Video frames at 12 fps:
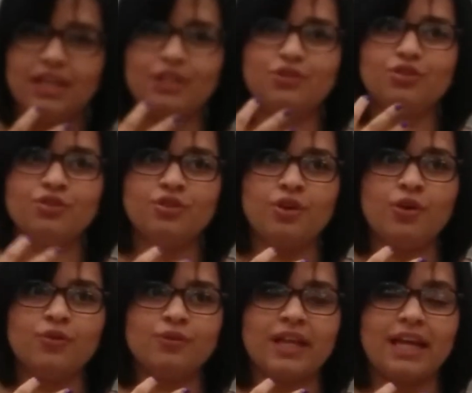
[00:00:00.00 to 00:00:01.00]
It's to
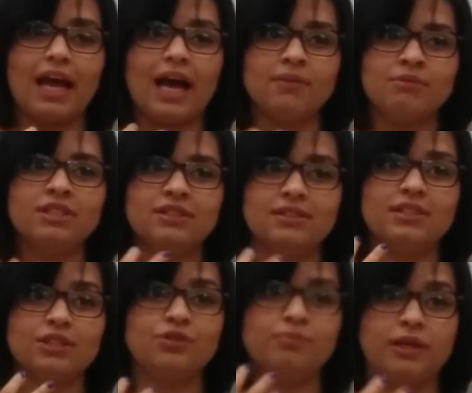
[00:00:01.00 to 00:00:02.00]
know that I'm going to
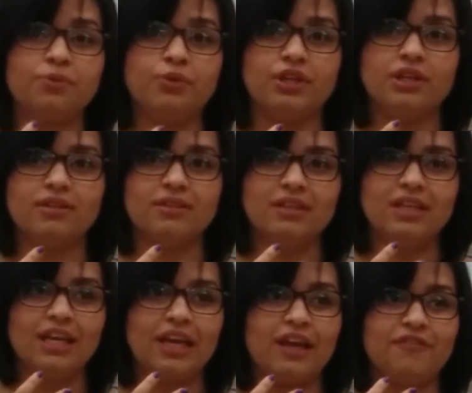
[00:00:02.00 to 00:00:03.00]
stick to my word.
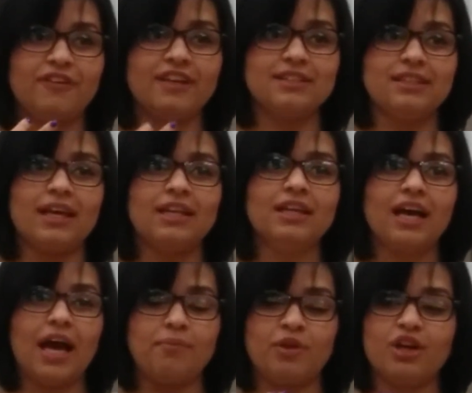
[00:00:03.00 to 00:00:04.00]
If I said
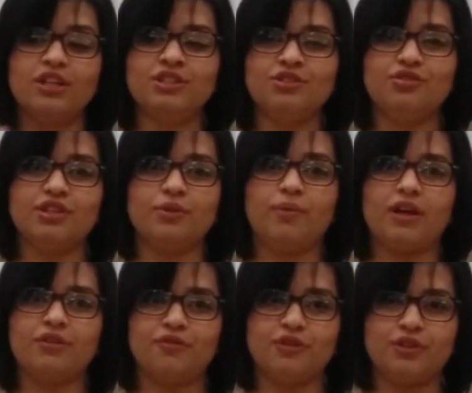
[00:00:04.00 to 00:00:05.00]
I'm not going to drink
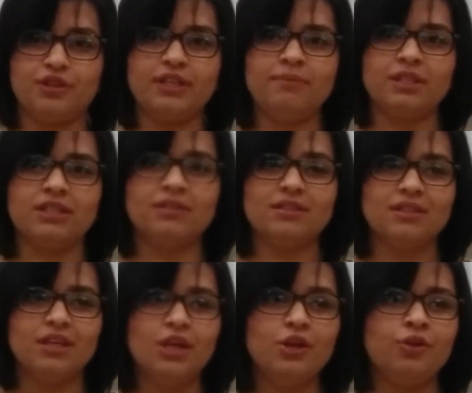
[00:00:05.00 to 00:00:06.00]
water for 30 minutes,
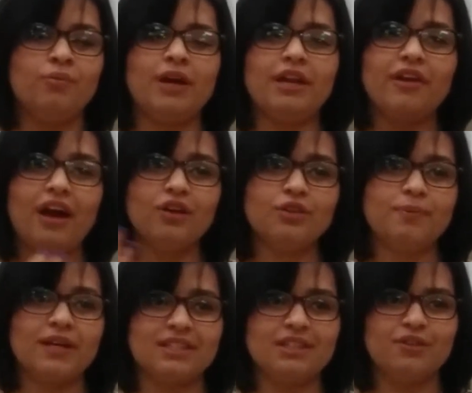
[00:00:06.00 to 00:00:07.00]
no matter how
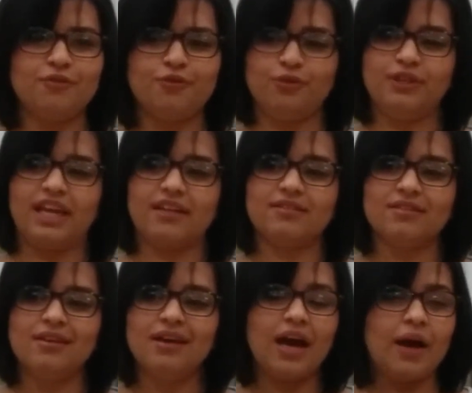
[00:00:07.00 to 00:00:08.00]
spicy the food gets,
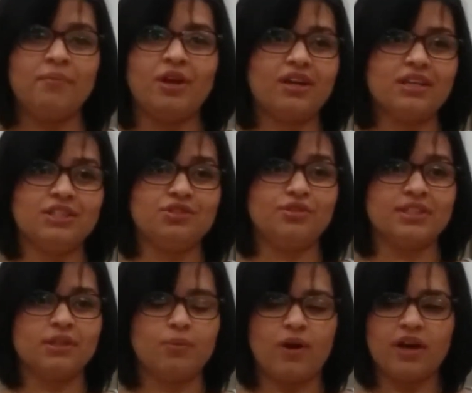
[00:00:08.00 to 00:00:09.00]
I'm not going to
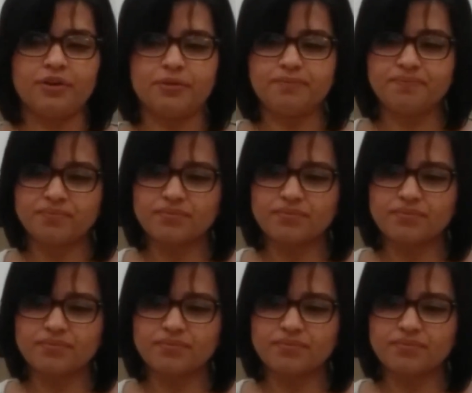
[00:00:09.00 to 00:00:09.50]
drink the water.